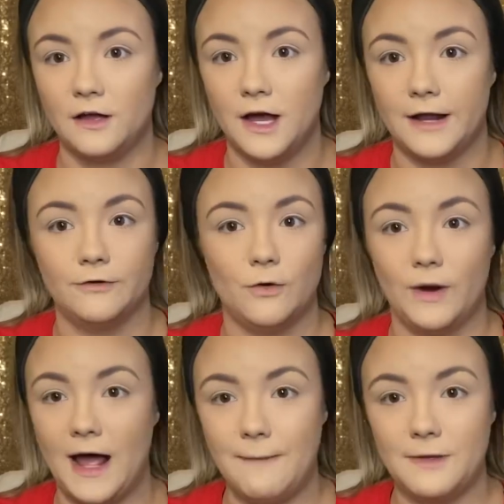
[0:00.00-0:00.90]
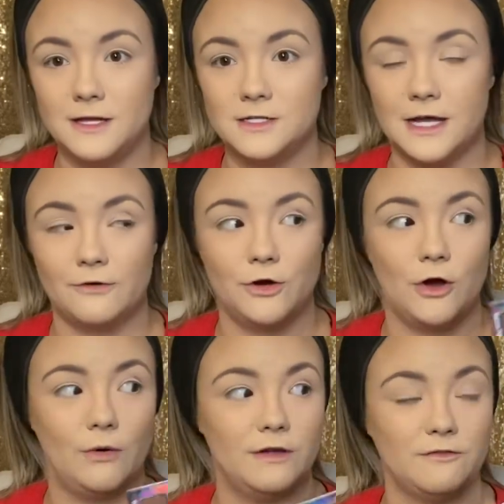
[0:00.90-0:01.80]
I don't know what happened. I don't
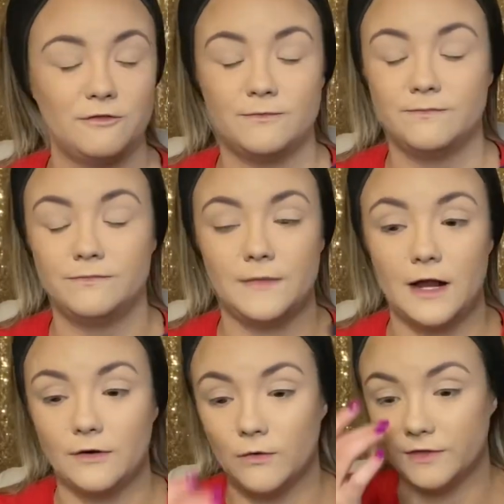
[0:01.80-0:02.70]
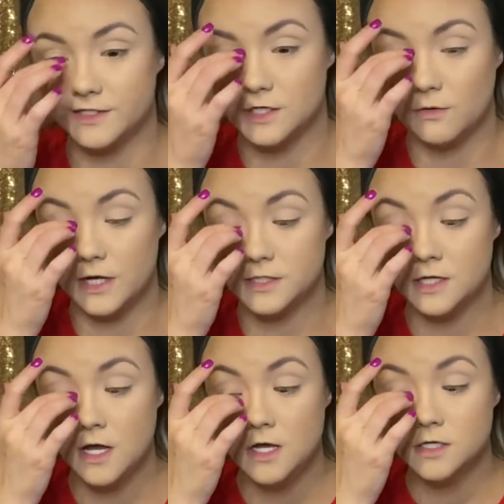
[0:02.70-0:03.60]
know what the deal was.
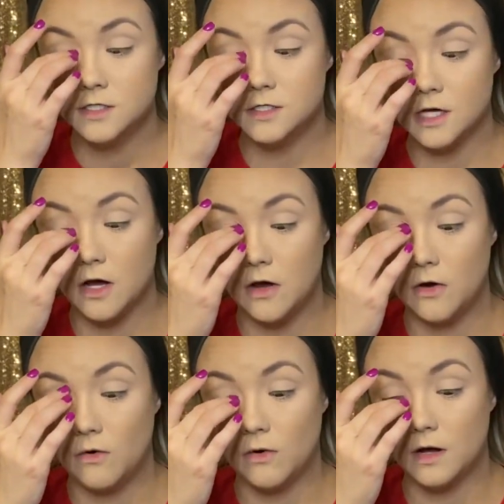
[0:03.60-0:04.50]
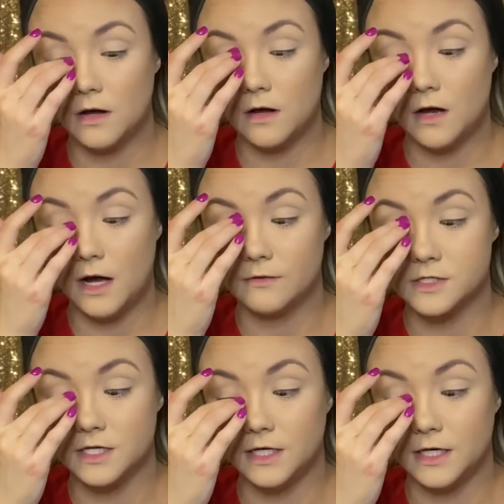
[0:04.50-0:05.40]
So I was
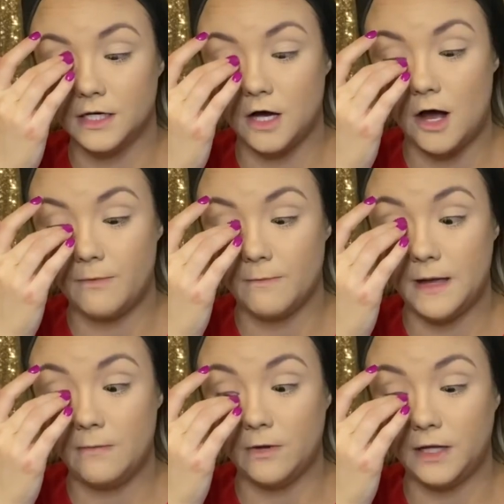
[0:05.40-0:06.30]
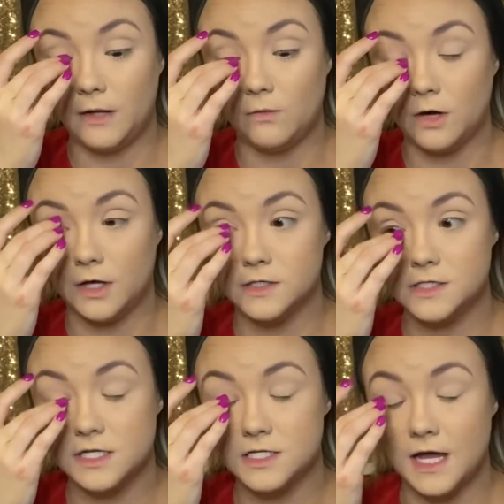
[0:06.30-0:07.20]
gonna get a couple Maybelline ones
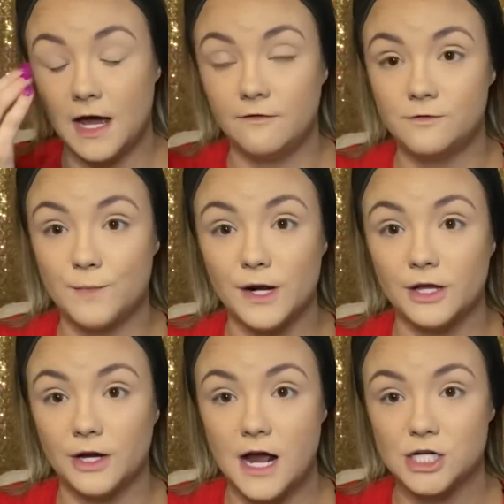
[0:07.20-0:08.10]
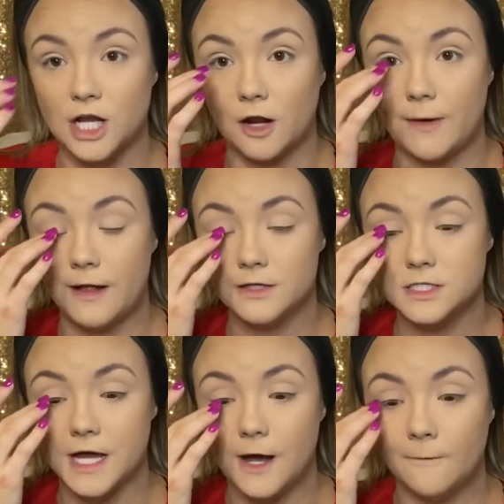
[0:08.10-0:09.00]
because they have pretty good eyeshadow palettes
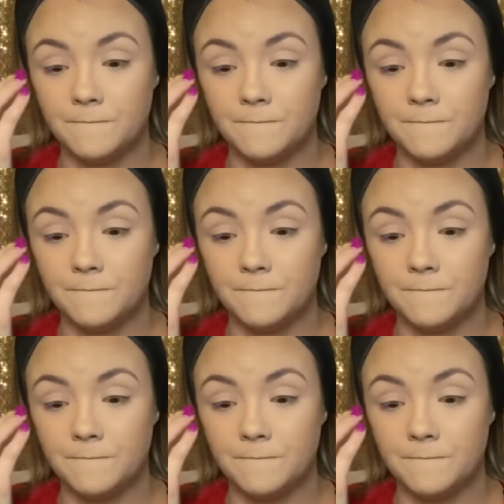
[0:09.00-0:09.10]
now.